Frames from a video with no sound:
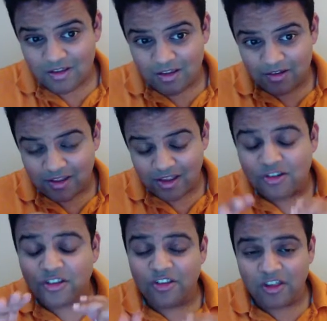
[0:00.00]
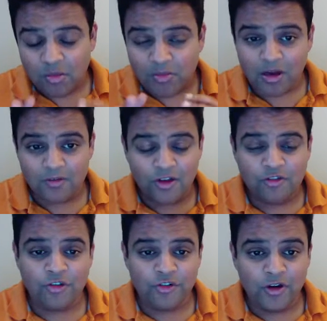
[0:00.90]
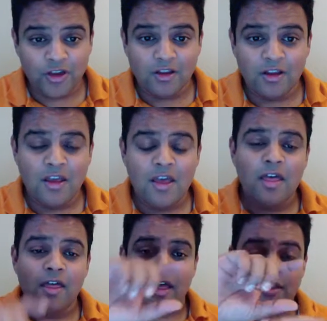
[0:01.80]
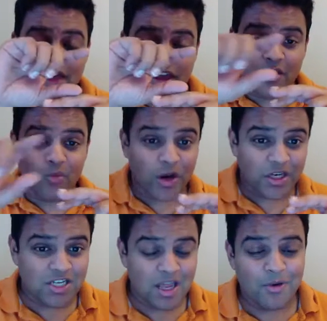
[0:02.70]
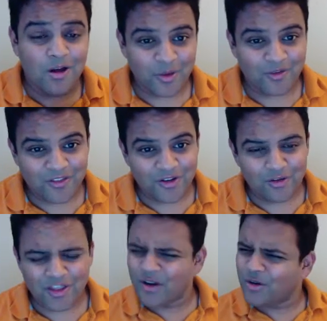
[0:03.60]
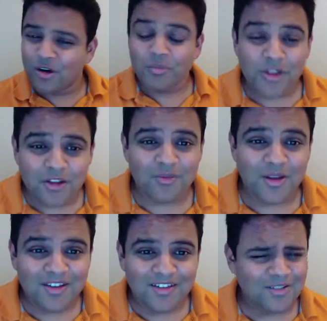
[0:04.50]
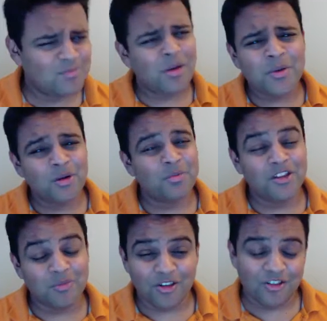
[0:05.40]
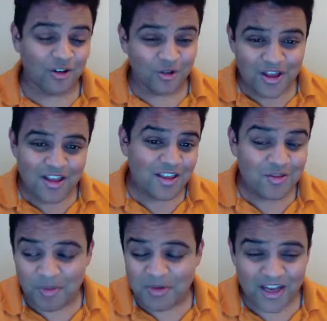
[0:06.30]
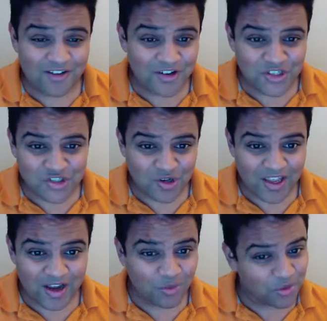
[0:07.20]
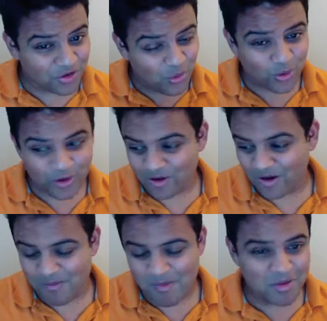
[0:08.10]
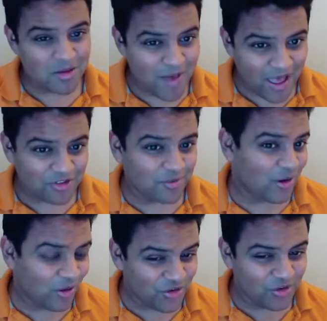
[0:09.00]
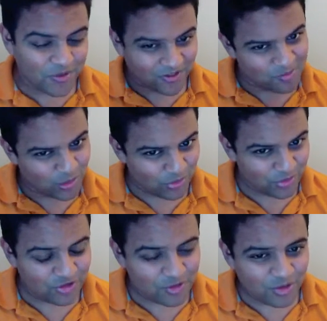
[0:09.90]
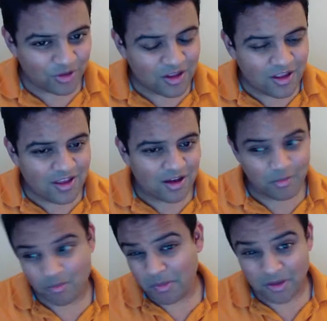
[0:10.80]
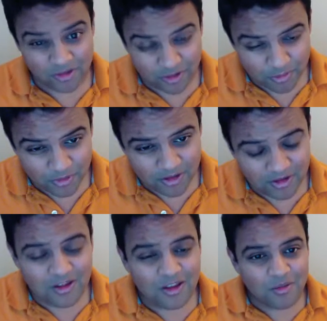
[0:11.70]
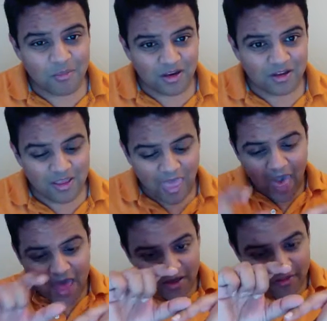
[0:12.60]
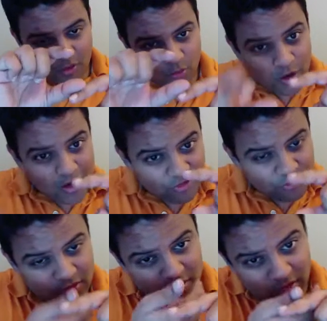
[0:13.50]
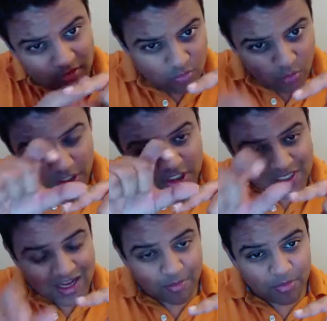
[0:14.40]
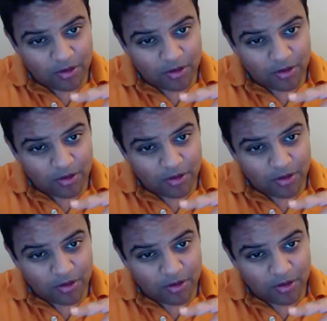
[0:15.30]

takes the same amount of extra string as adding a 1-inch gap all the way around the Earth. I know you don't believe me. You probably don't believe me, so it might be kind of fun to try out with a quarter and maybe a basketball or something that's more reasonable, or maybe a dinner plate. But adding that one extra little 1-inch gap